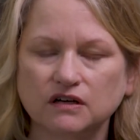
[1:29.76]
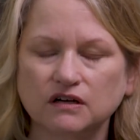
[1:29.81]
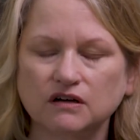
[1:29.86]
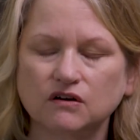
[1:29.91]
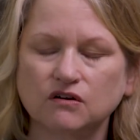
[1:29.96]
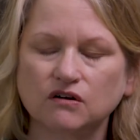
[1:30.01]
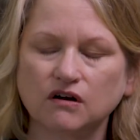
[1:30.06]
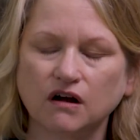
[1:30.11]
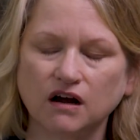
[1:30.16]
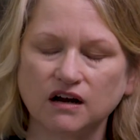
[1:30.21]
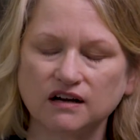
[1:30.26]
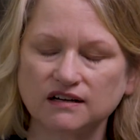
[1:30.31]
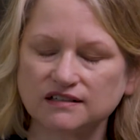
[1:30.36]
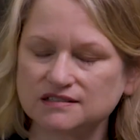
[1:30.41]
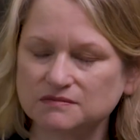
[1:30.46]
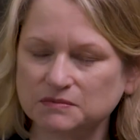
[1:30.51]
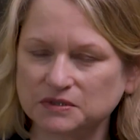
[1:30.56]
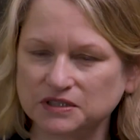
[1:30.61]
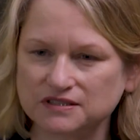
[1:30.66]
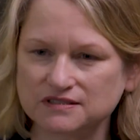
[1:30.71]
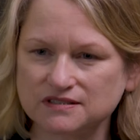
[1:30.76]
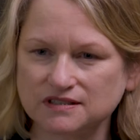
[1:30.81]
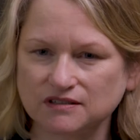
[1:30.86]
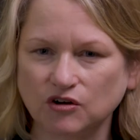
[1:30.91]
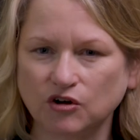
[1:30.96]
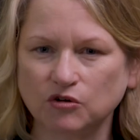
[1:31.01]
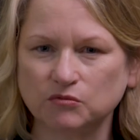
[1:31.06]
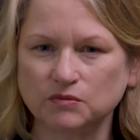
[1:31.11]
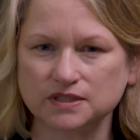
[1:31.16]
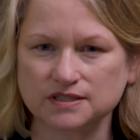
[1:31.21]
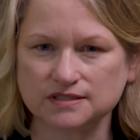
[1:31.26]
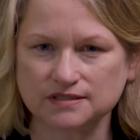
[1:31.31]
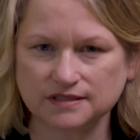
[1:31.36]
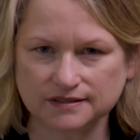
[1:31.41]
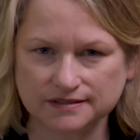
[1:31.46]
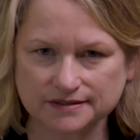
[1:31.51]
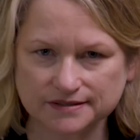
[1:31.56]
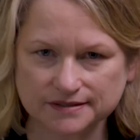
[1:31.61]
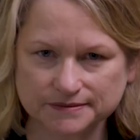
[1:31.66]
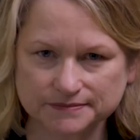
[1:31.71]
or are experiencing
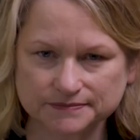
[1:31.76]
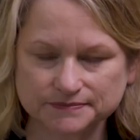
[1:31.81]
homelessness.